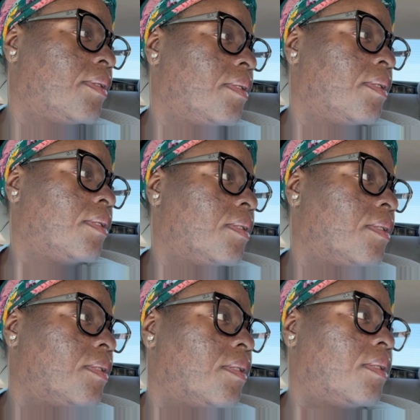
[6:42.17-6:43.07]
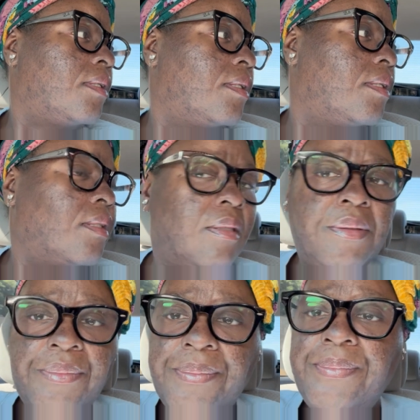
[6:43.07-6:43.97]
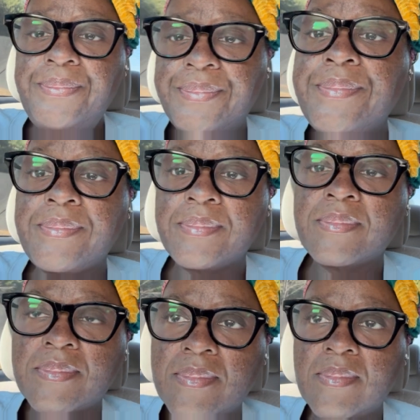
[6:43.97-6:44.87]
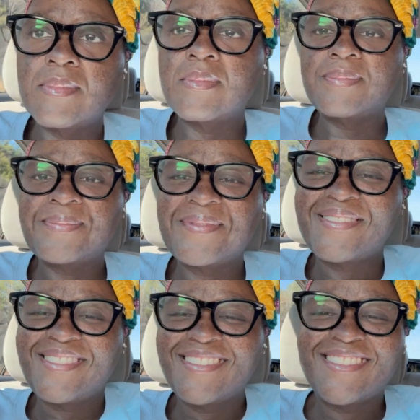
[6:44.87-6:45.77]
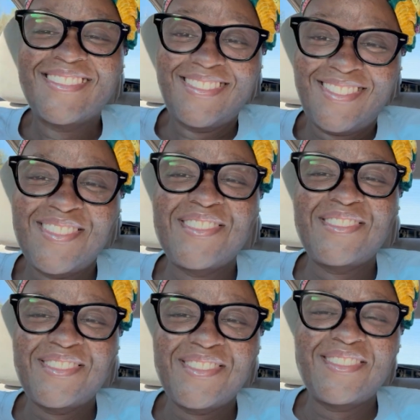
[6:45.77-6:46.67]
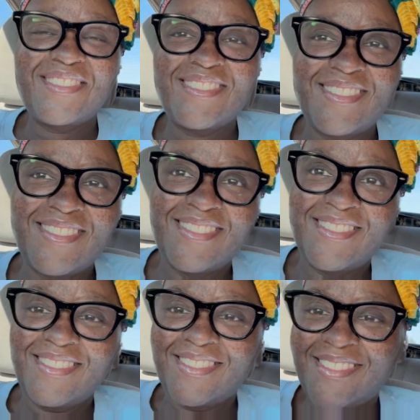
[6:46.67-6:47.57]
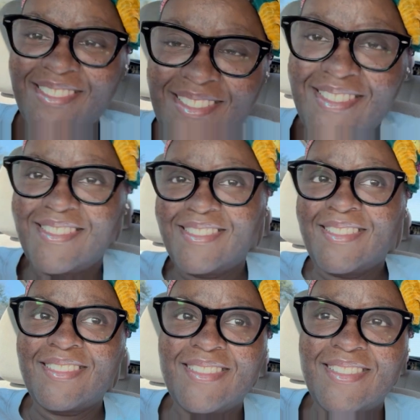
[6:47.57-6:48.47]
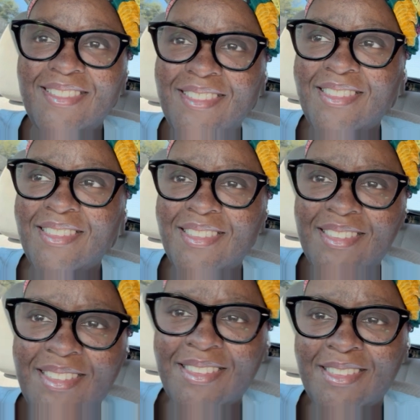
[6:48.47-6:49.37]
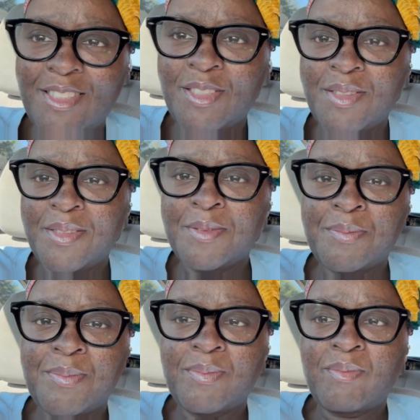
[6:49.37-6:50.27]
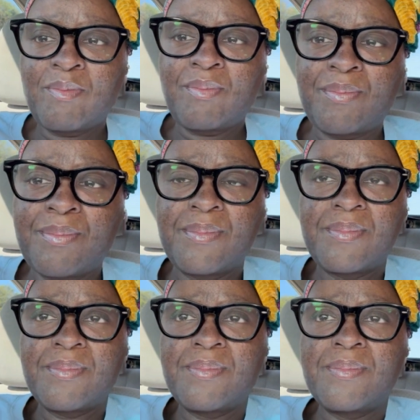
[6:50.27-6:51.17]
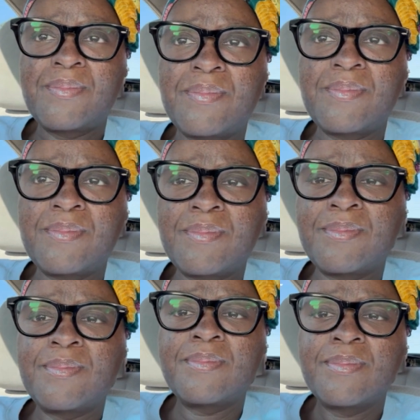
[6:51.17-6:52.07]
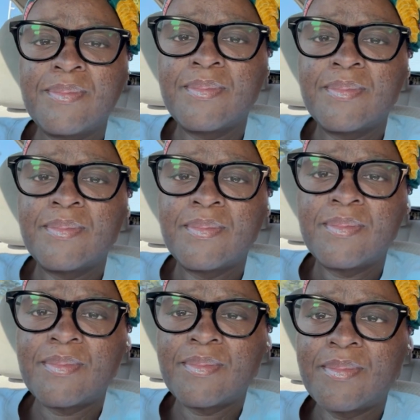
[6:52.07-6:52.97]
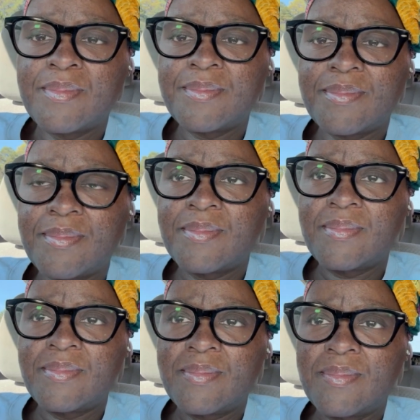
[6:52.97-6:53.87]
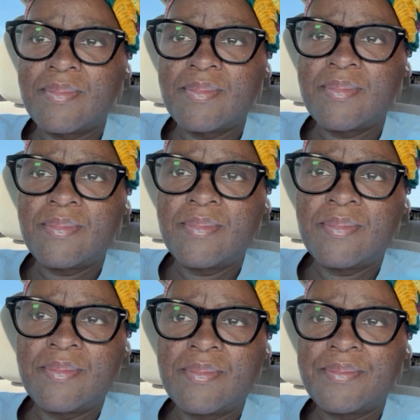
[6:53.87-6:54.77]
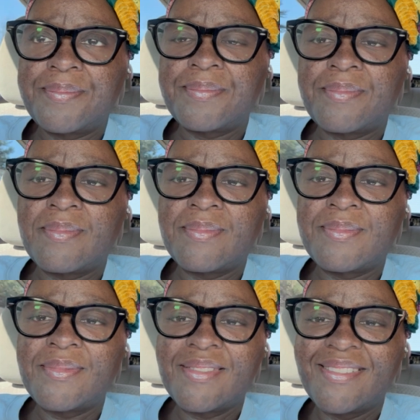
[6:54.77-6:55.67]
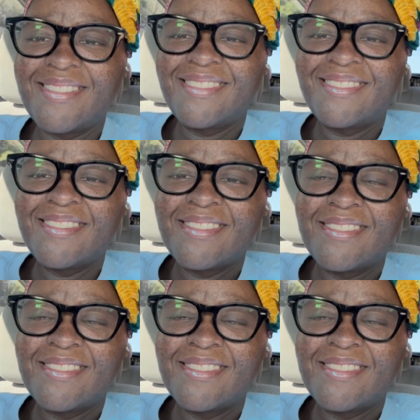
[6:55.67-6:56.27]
Yes, and I think that's the number one key. When you see people falling apart, you have to ask, do you have a prayer life? Do you talk to God, or do you just talk to people that can only